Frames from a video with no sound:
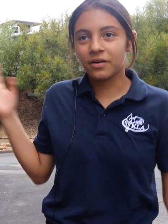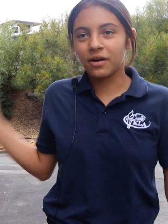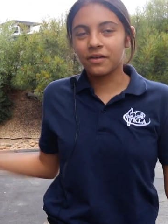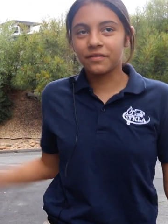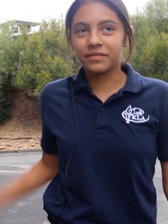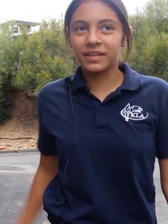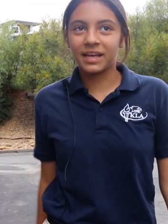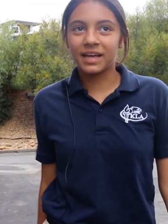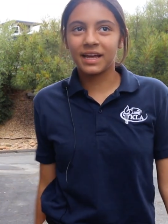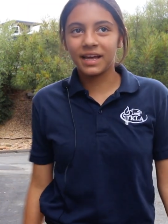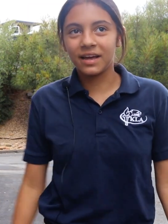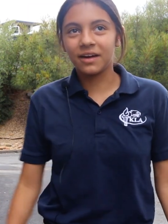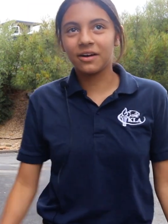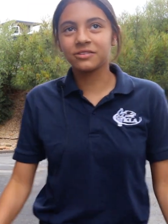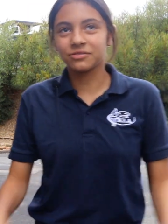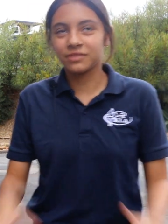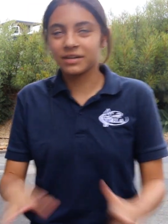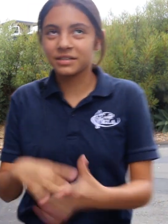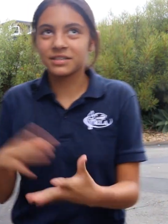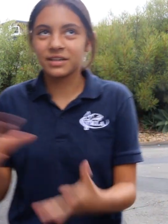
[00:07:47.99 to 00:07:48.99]
of, the,
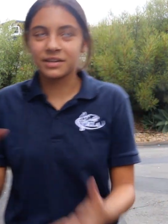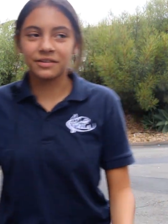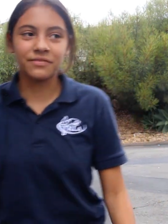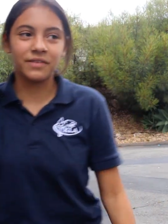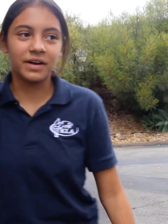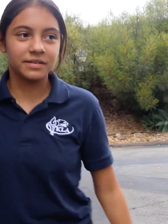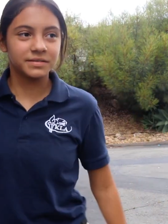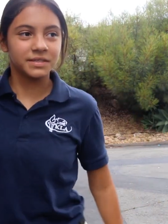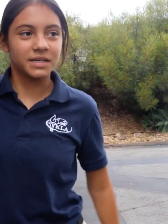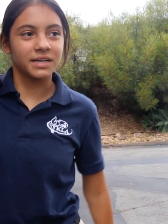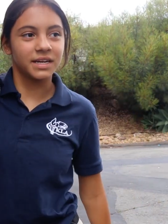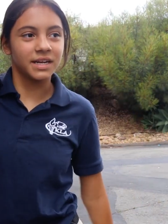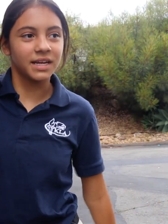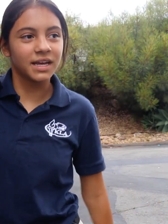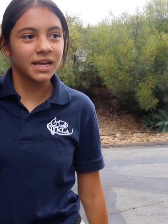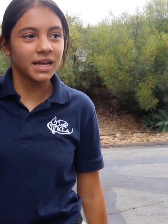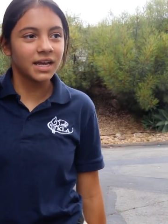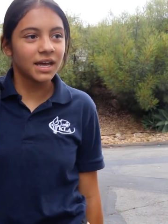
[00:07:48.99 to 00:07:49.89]
of 2025. Sorry.